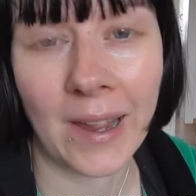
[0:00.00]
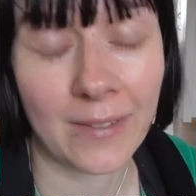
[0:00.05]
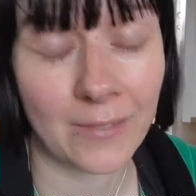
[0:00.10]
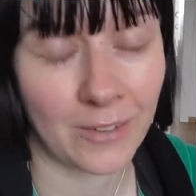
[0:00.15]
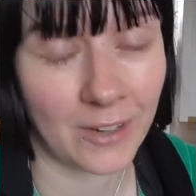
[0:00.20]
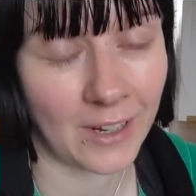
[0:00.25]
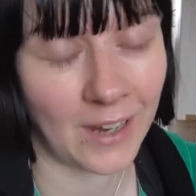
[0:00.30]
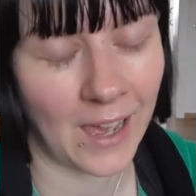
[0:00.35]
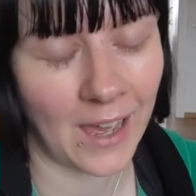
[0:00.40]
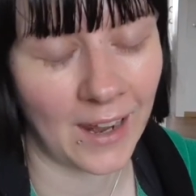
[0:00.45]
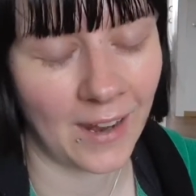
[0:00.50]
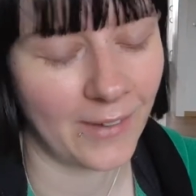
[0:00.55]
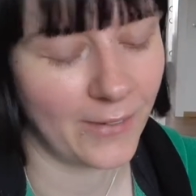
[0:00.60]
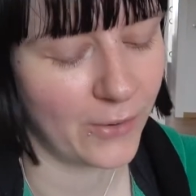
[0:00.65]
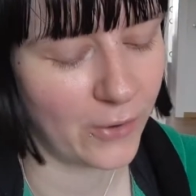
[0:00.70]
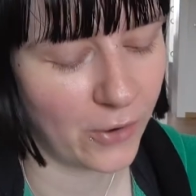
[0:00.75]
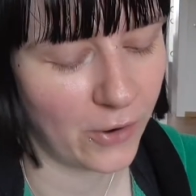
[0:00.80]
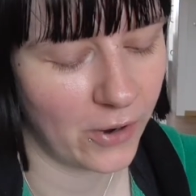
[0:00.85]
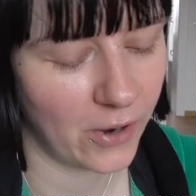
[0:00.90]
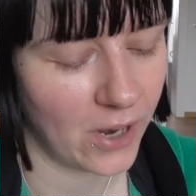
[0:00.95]
advent
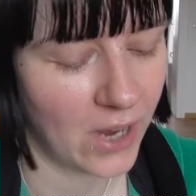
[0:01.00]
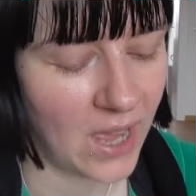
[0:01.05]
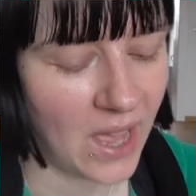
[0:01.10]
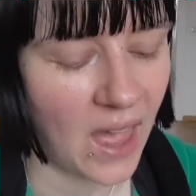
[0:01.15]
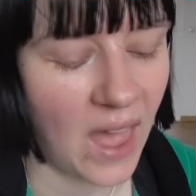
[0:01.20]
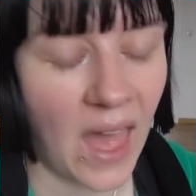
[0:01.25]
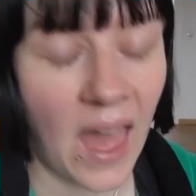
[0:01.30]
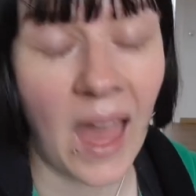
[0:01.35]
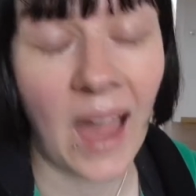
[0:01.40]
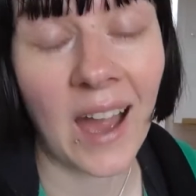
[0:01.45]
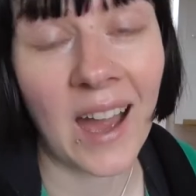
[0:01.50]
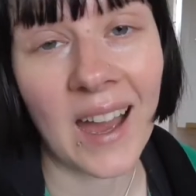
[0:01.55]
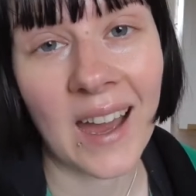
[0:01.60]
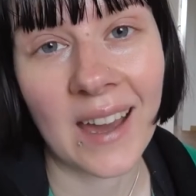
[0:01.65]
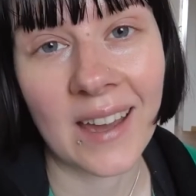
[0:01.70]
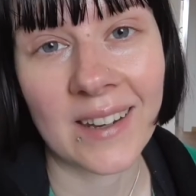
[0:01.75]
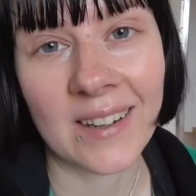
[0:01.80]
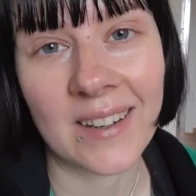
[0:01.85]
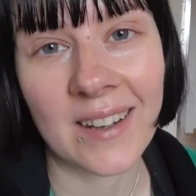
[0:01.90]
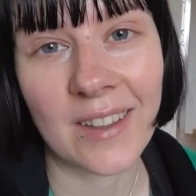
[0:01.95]
calendar,
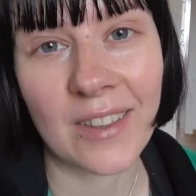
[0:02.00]
and